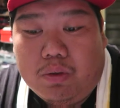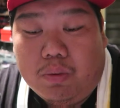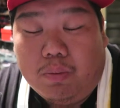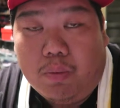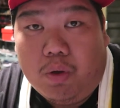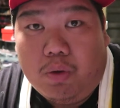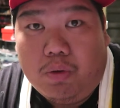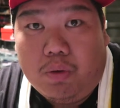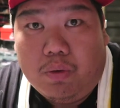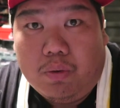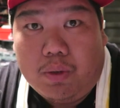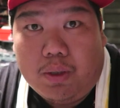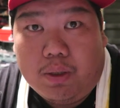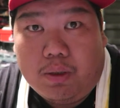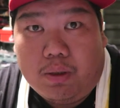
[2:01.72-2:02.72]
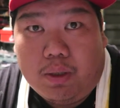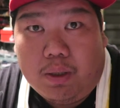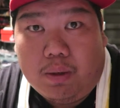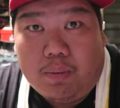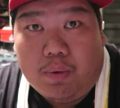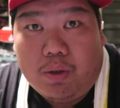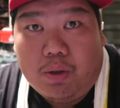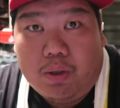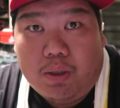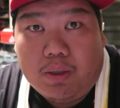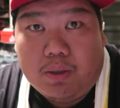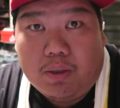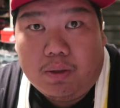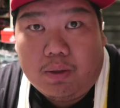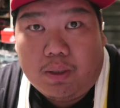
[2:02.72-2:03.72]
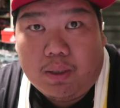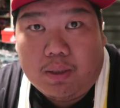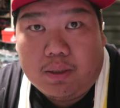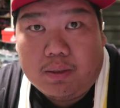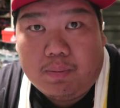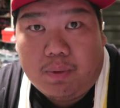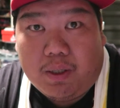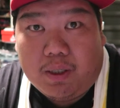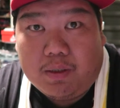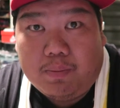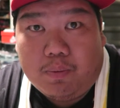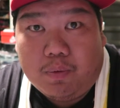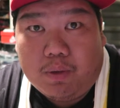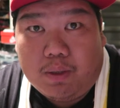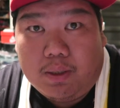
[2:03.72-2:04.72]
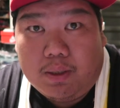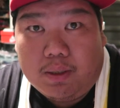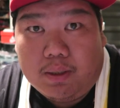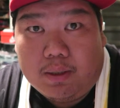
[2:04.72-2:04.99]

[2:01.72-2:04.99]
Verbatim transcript: tomorrow we're gonna get up early to go get this passport thing